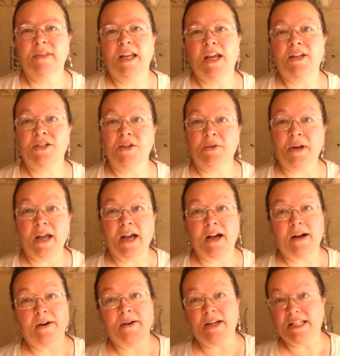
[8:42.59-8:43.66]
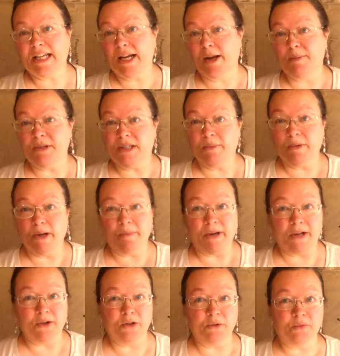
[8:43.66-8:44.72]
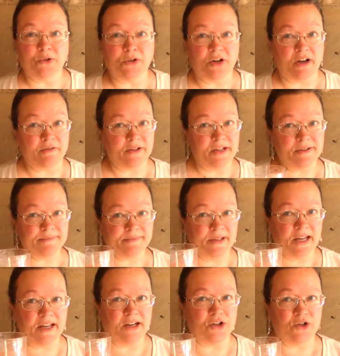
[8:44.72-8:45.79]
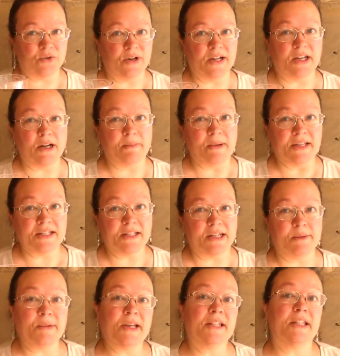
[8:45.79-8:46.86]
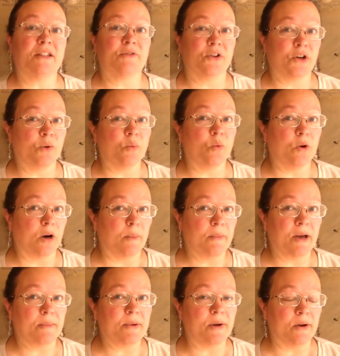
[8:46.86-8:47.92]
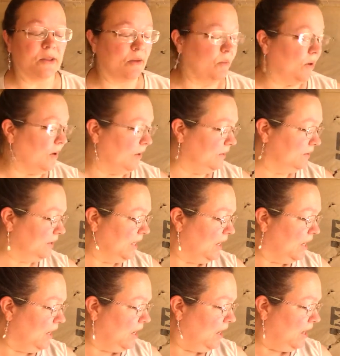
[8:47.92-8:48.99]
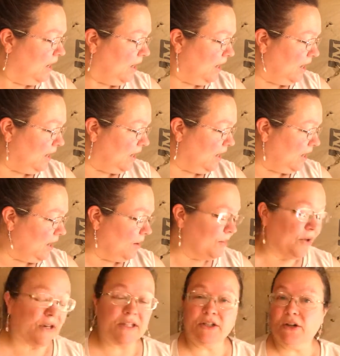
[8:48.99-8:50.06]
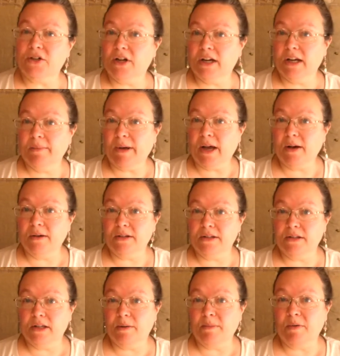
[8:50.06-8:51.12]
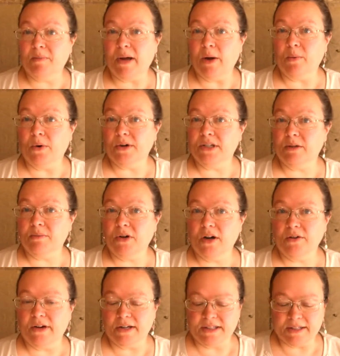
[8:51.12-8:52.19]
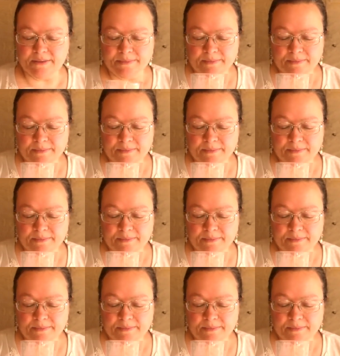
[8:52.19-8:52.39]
So now, as I am sipping my cold brew coffee and enjoying it immensely because it's very warm up here in the barn, I'm going to start talking about some of my works in progress.